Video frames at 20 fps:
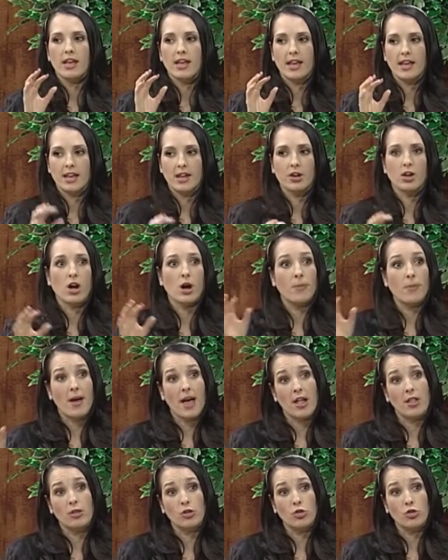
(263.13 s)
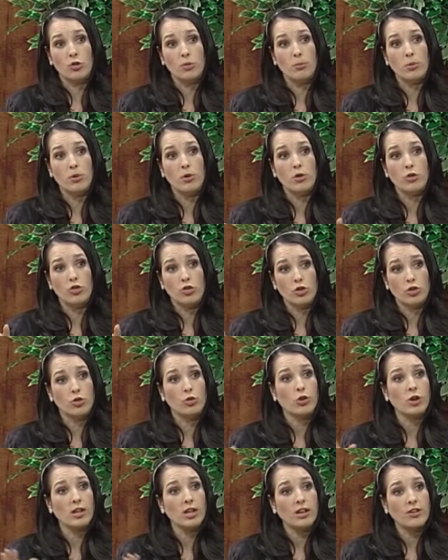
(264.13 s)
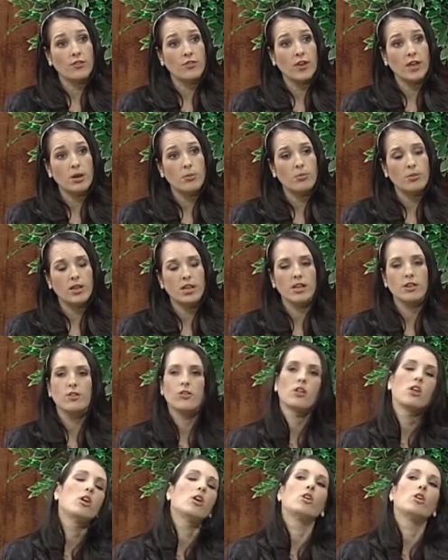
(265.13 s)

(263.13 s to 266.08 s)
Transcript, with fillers: income eligible children and families,